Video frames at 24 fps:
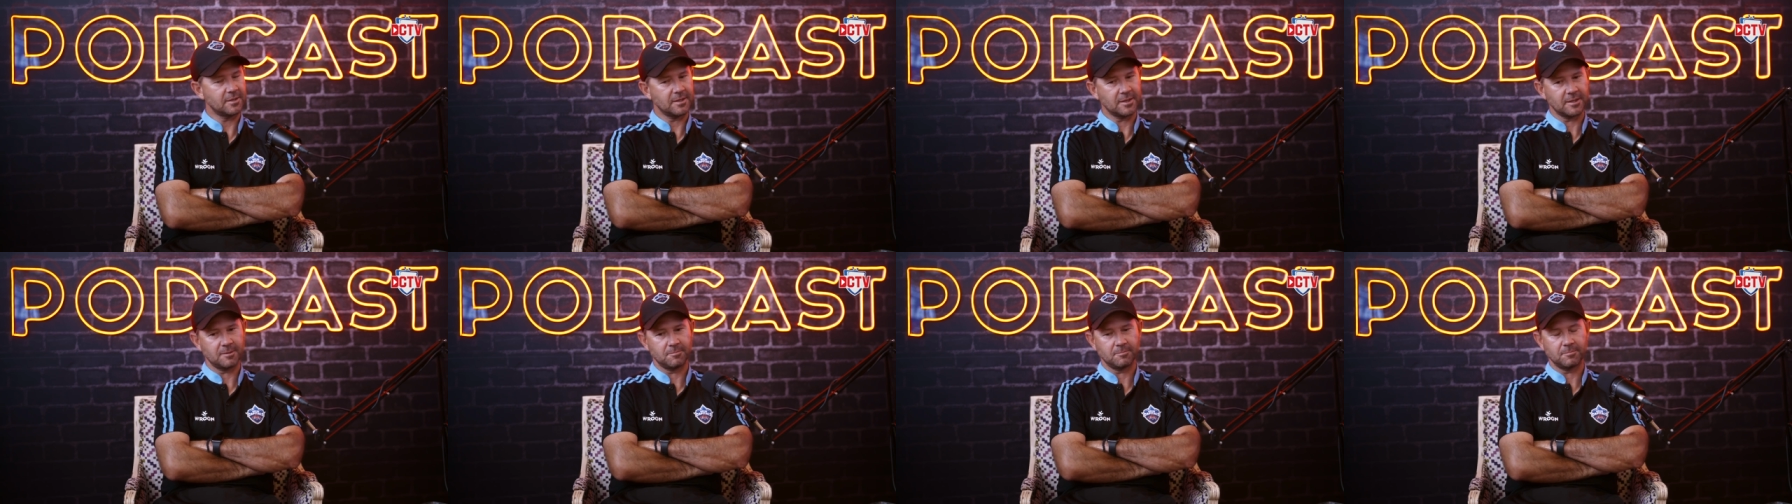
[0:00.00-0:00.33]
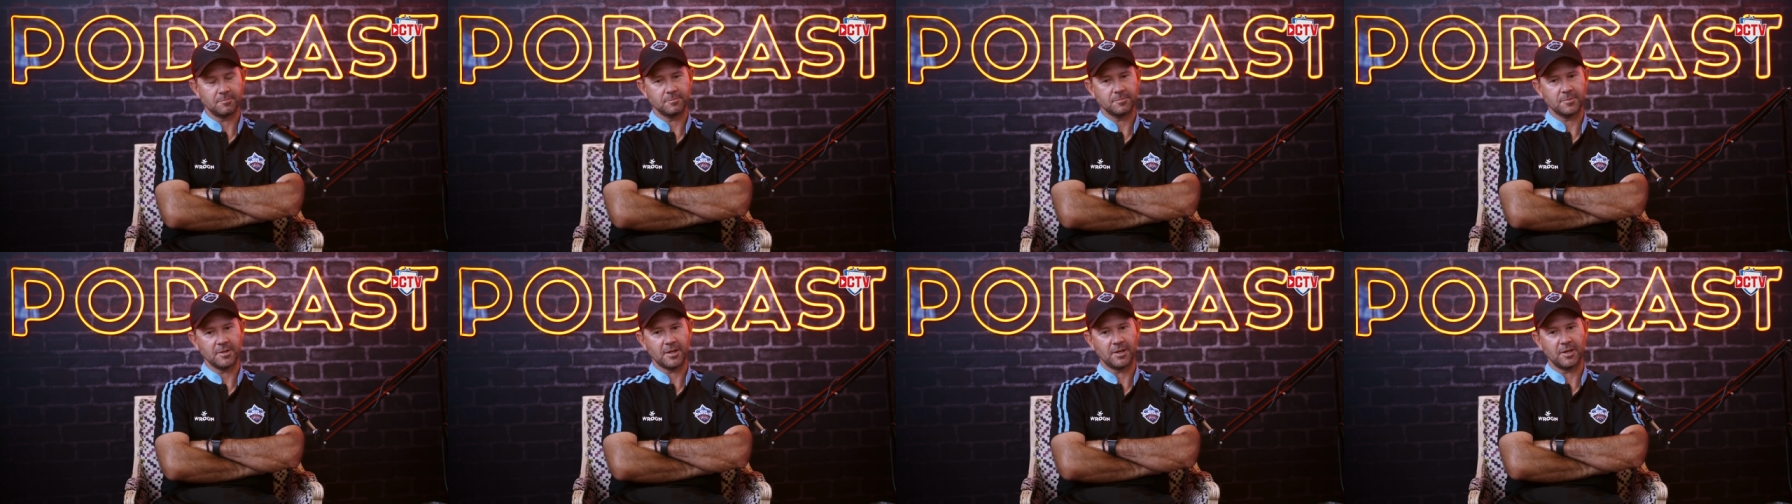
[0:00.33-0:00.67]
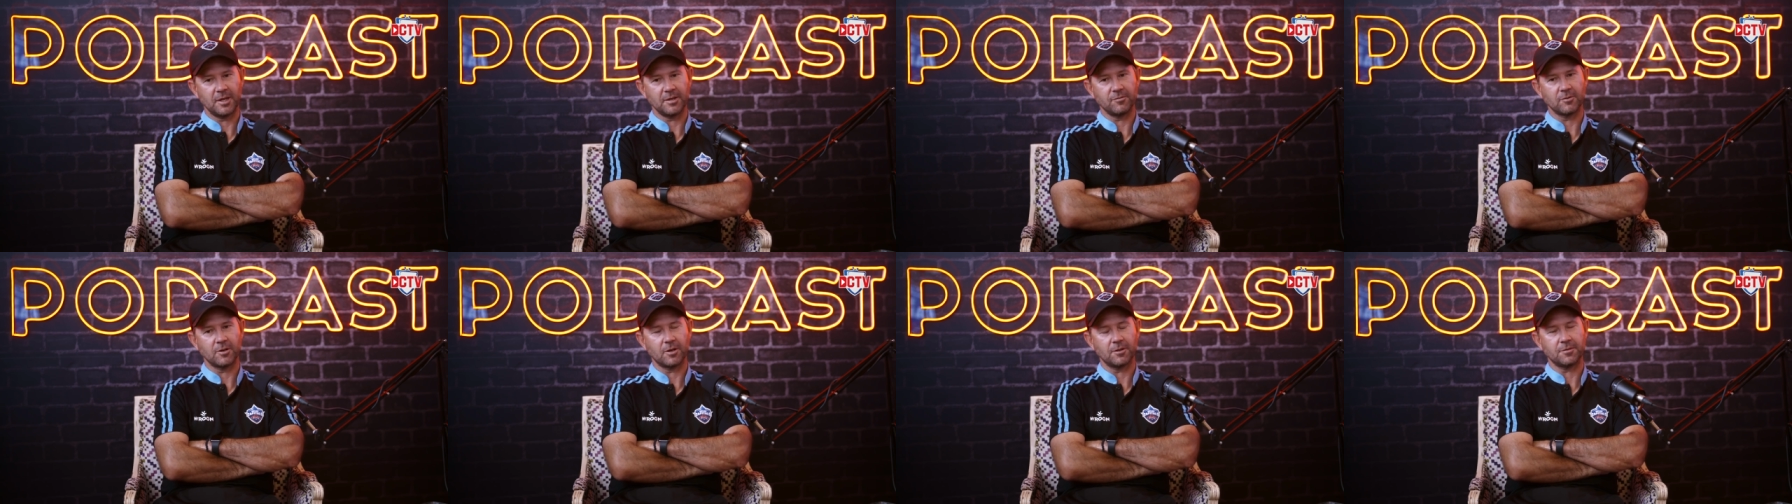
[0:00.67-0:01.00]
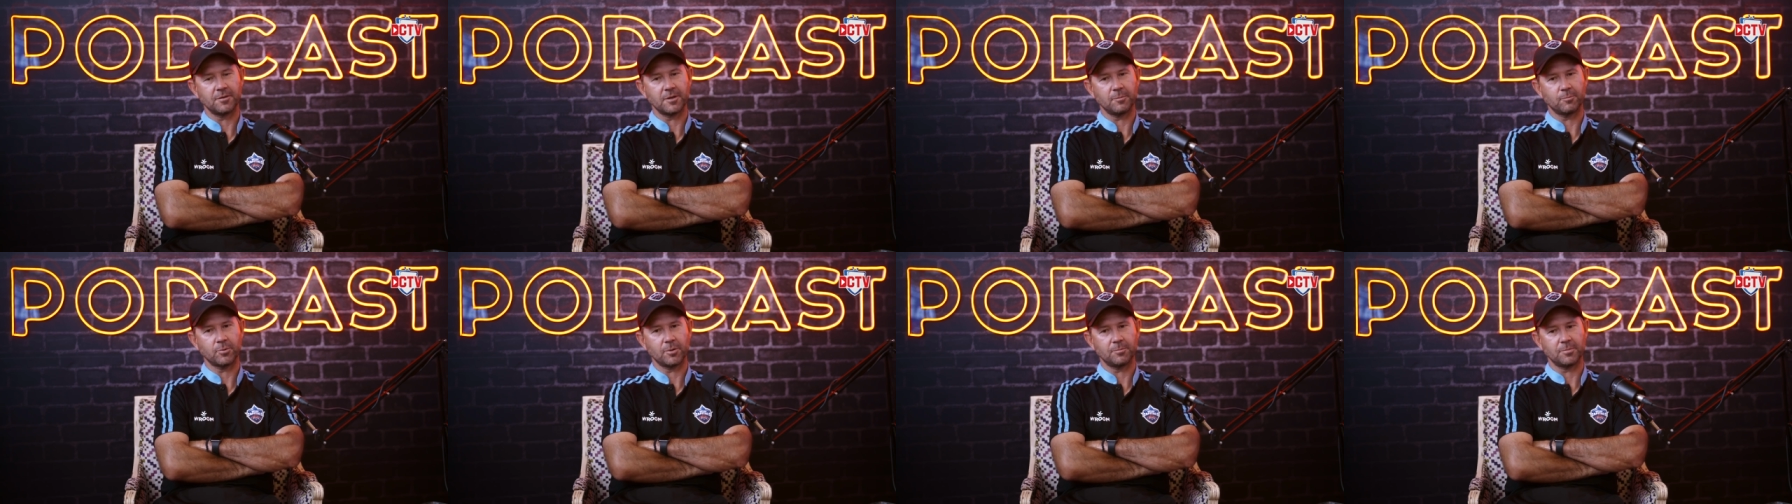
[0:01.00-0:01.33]
um, and even I
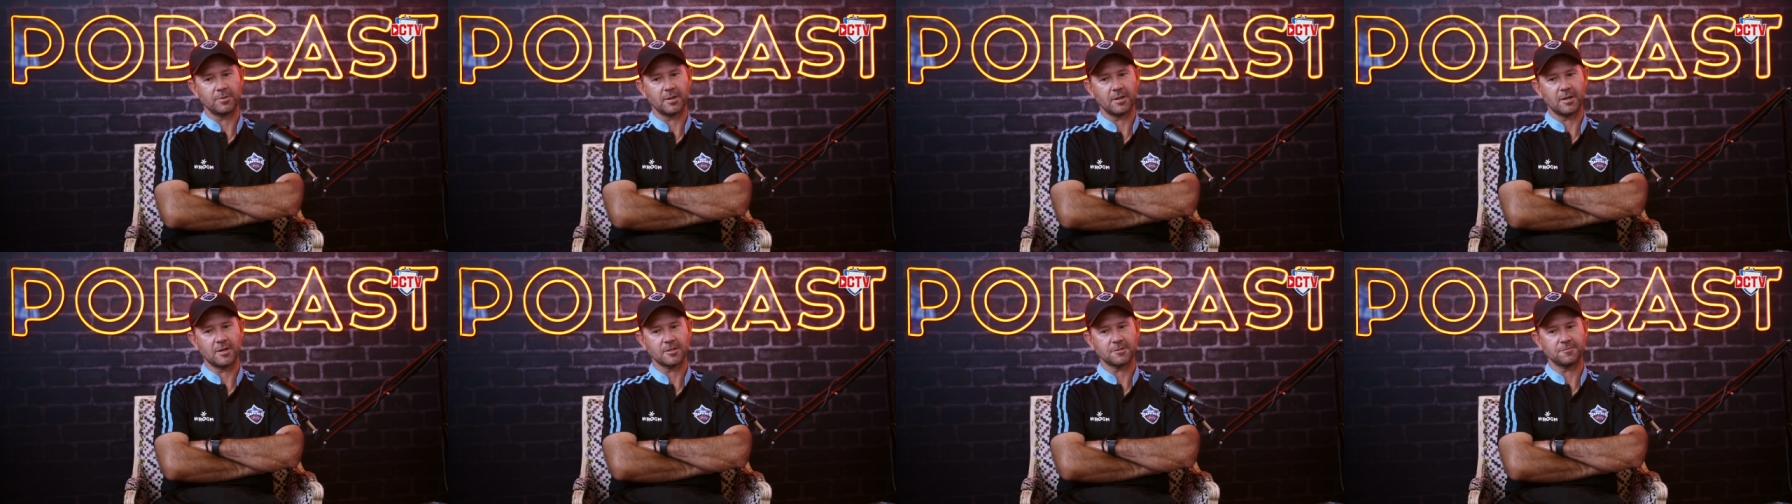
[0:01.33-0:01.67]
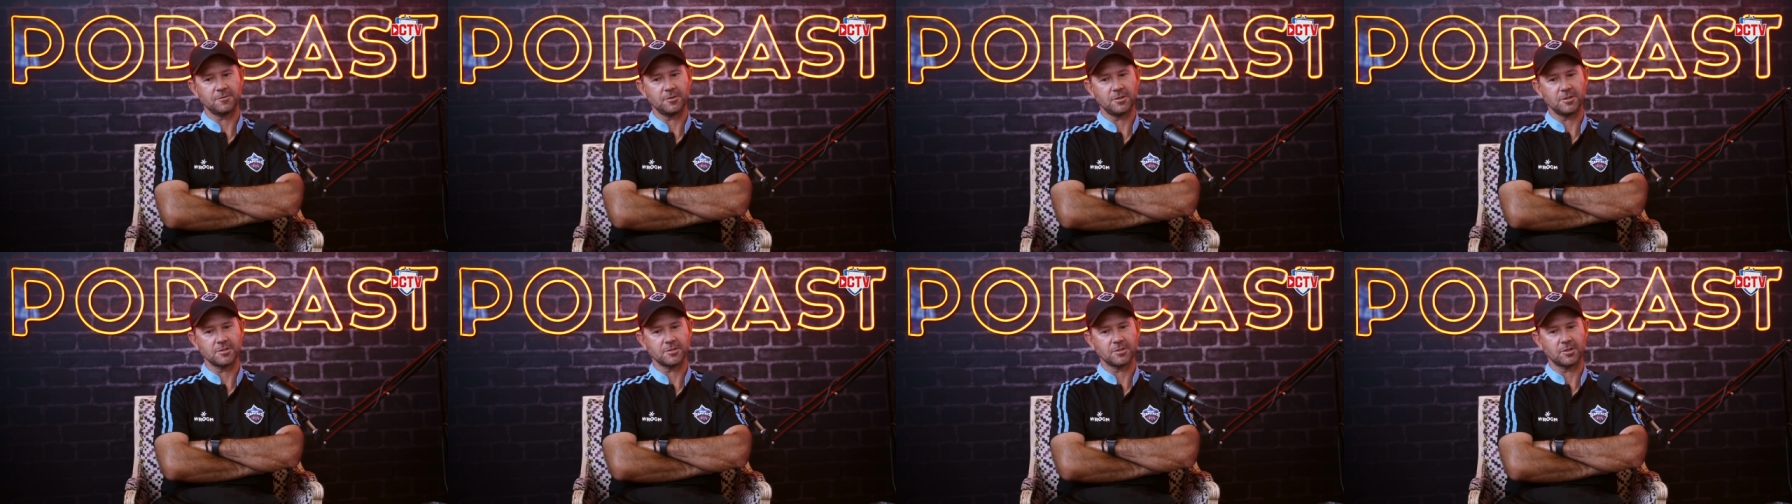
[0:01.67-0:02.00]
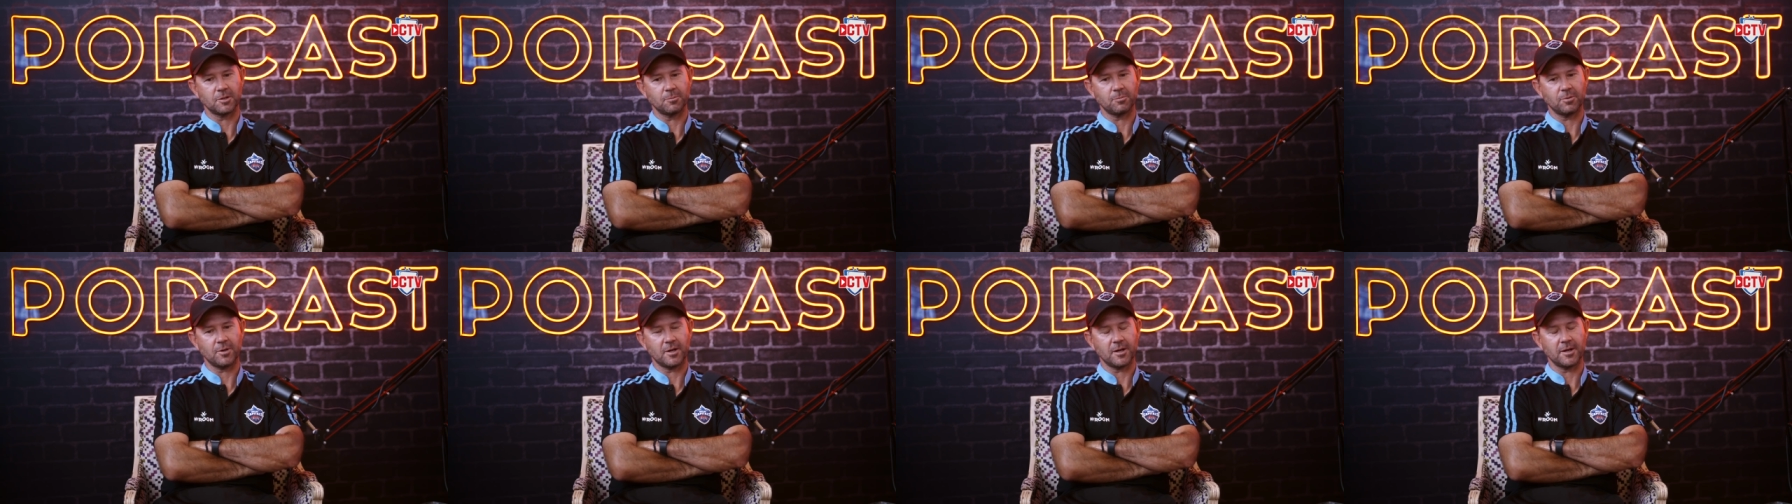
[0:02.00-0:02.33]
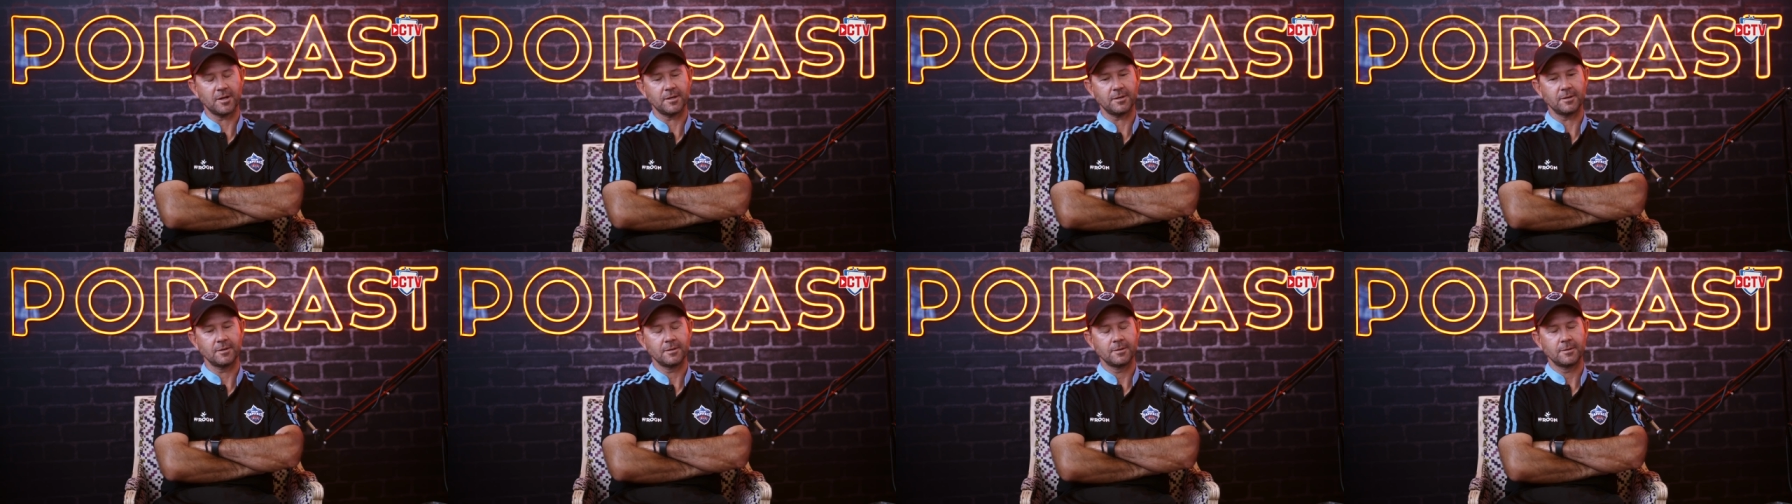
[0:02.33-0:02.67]
think probably the last few years that I
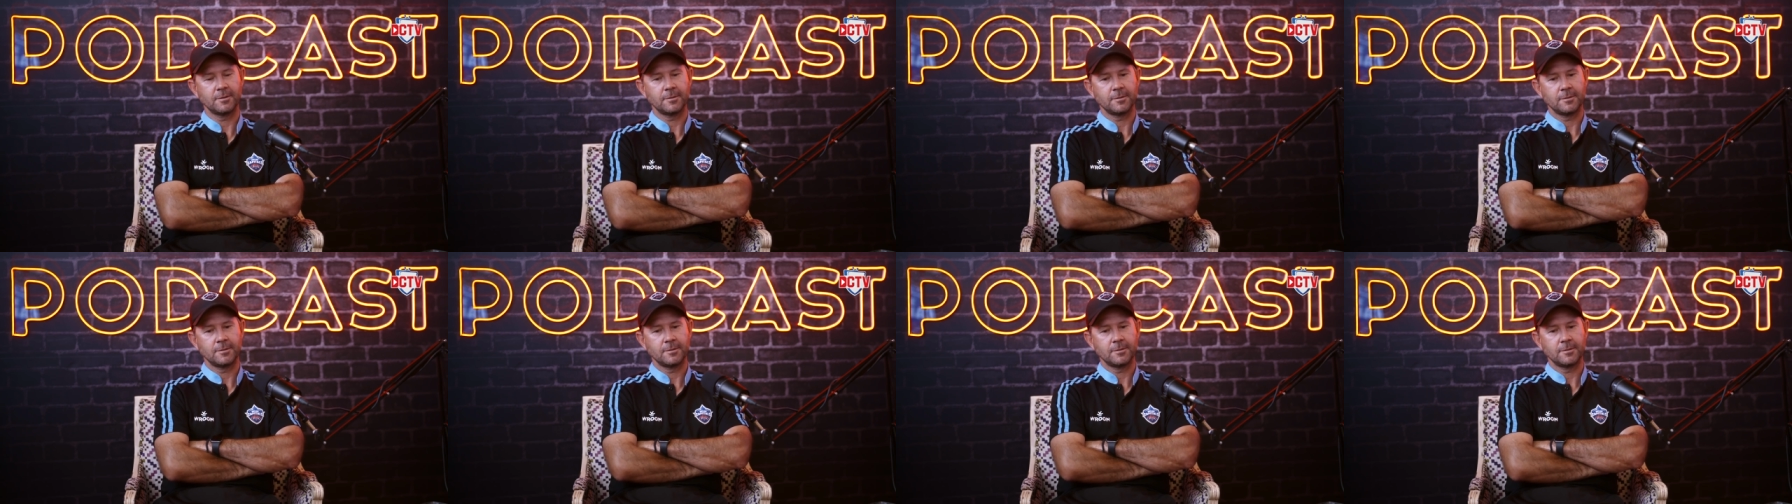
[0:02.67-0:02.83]
played,